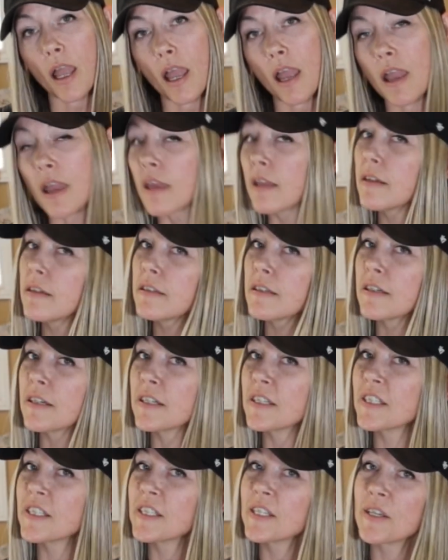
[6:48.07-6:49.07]
And
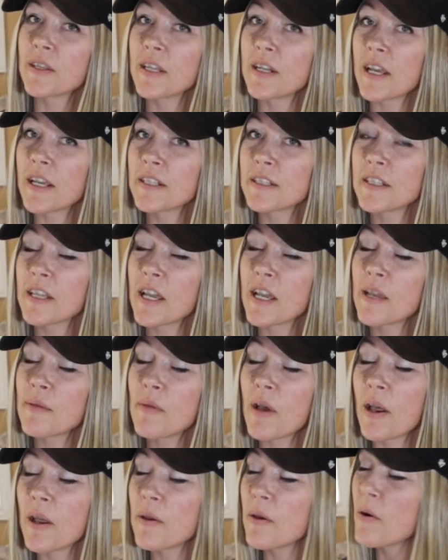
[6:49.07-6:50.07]
until the next time,
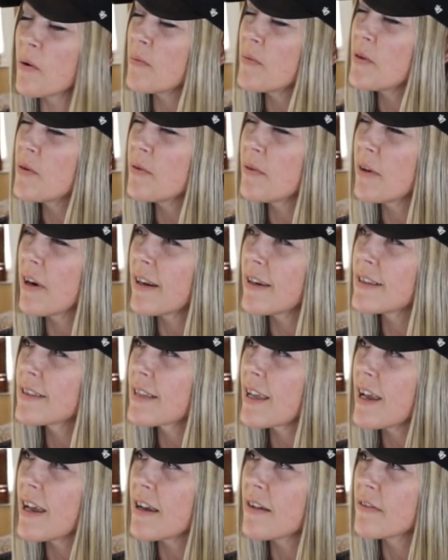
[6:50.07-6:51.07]
I hope you guys
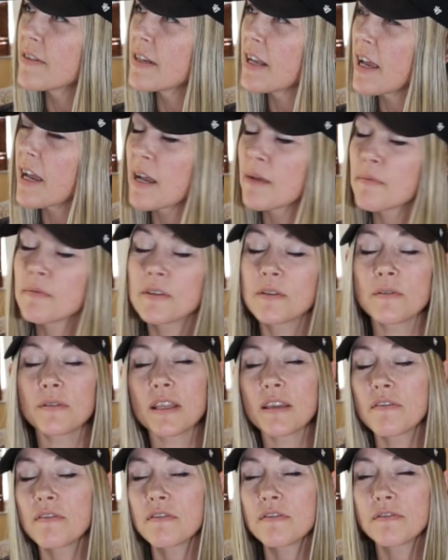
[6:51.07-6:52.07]
have an
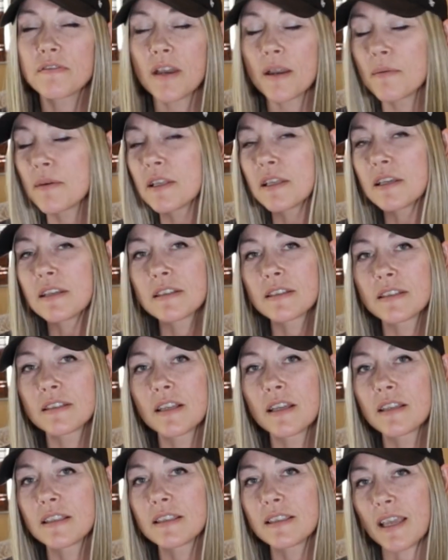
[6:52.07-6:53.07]
absolutely fabulous
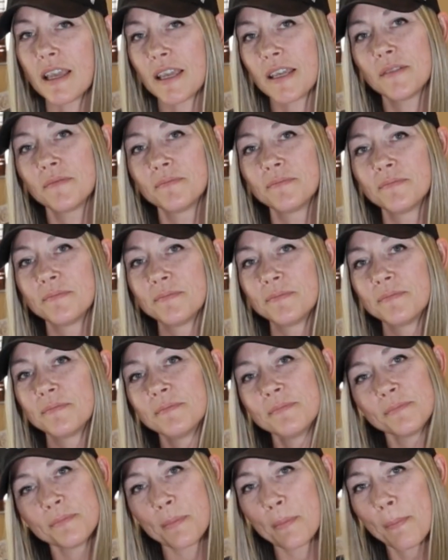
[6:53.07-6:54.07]
day.
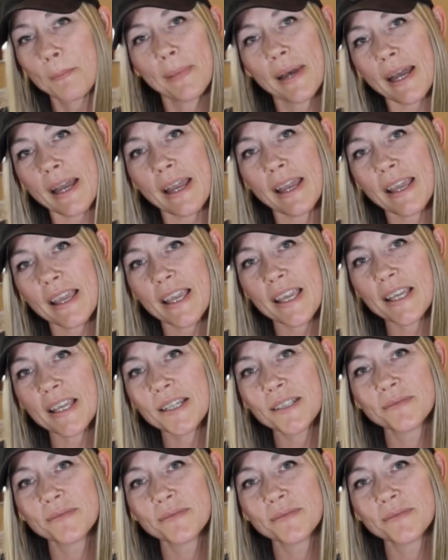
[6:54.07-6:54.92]
Bye.